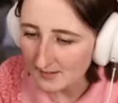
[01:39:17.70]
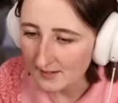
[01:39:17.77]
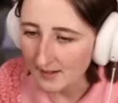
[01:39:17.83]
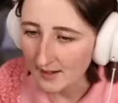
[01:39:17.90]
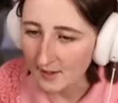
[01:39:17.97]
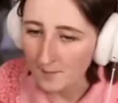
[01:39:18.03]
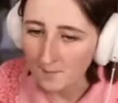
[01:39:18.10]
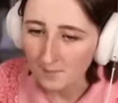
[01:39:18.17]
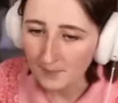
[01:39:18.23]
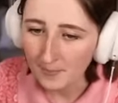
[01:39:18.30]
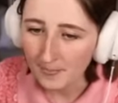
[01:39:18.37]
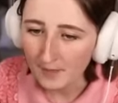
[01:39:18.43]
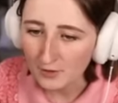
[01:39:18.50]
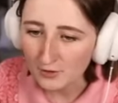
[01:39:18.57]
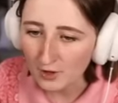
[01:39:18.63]
Um,
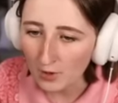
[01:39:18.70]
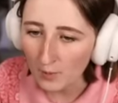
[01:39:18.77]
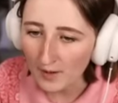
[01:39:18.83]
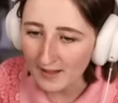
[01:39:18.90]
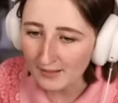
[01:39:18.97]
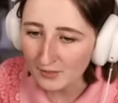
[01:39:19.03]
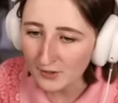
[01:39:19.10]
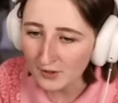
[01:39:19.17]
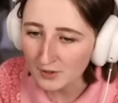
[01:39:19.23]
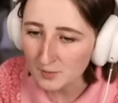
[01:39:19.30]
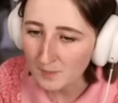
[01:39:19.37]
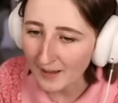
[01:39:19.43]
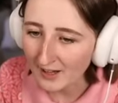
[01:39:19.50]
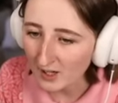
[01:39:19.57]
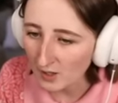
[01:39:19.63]
so it looks
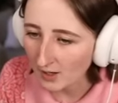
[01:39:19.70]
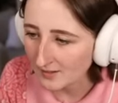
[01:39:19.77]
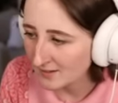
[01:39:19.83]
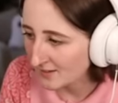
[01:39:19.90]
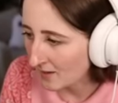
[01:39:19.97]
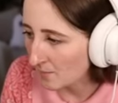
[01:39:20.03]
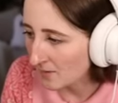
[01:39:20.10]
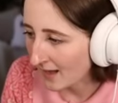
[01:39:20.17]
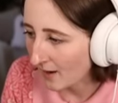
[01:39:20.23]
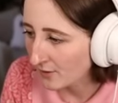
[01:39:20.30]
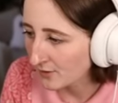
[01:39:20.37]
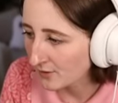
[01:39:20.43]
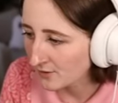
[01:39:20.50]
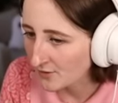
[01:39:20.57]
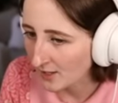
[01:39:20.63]
better on some
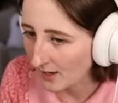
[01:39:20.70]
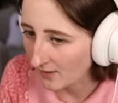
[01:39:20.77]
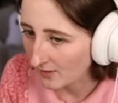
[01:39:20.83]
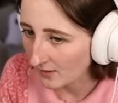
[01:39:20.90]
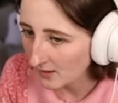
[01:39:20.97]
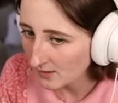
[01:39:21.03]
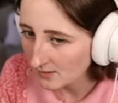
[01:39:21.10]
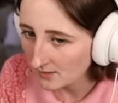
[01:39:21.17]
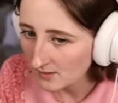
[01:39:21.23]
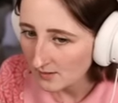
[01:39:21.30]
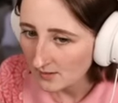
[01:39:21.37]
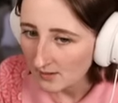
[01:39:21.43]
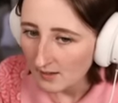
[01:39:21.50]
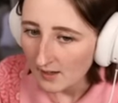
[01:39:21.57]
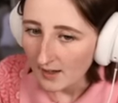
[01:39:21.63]
counters than others.
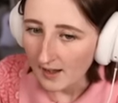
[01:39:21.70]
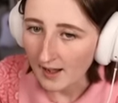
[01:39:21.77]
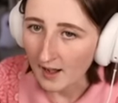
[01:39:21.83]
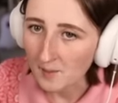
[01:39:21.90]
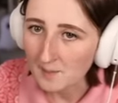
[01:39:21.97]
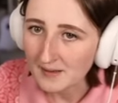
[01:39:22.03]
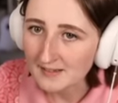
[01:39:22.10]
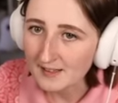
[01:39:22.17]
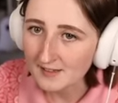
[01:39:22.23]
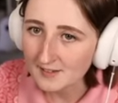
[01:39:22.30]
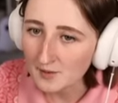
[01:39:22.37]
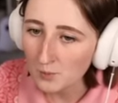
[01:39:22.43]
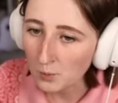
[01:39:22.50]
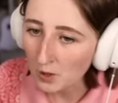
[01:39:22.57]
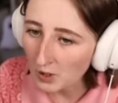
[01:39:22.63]
Um, it
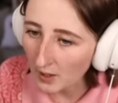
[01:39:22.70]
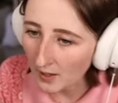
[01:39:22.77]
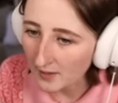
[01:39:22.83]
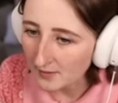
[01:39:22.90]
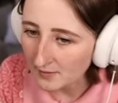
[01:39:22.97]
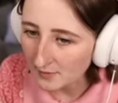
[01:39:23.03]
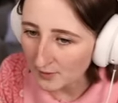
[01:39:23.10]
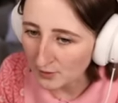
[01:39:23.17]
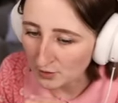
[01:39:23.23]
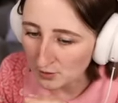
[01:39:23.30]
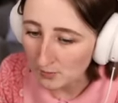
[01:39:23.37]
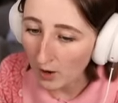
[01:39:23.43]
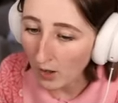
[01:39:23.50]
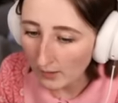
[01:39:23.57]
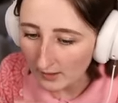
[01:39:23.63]
doesn't work on the
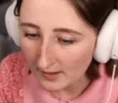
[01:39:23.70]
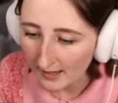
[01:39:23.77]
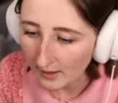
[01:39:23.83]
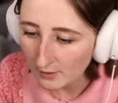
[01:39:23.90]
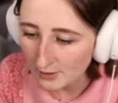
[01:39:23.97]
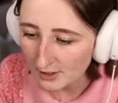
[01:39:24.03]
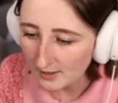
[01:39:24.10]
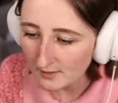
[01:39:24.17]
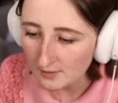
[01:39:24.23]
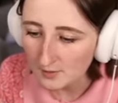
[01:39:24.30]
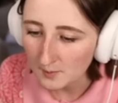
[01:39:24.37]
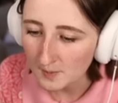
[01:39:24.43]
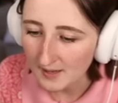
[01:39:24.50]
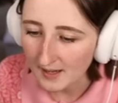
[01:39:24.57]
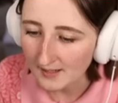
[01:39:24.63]
smaller counters
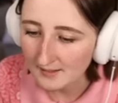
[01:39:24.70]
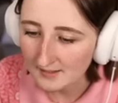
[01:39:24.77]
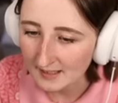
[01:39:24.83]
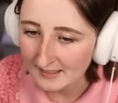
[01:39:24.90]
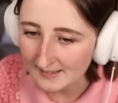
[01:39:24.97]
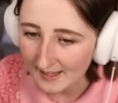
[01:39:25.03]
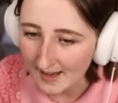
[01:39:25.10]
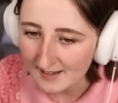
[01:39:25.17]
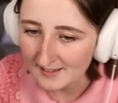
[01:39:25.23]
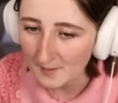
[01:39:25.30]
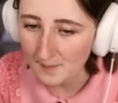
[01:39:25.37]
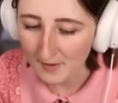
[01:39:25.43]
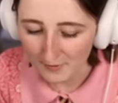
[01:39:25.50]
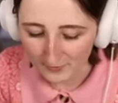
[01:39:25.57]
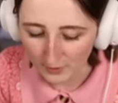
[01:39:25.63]
because it takes up
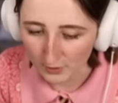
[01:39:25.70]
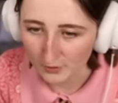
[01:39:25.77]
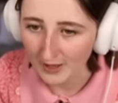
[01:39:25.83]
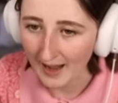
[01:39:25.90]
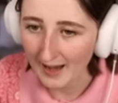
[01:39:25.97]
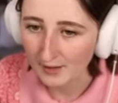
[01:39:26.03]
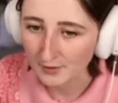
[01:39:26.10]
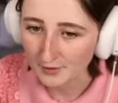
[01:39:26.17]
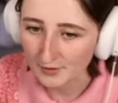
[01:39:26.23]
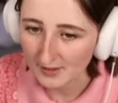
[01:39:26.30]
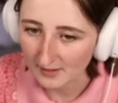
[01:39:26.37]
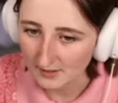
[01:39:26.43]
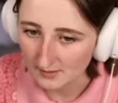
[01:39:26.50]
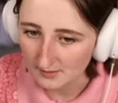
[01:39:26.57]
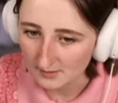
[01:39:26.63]
a full tile still.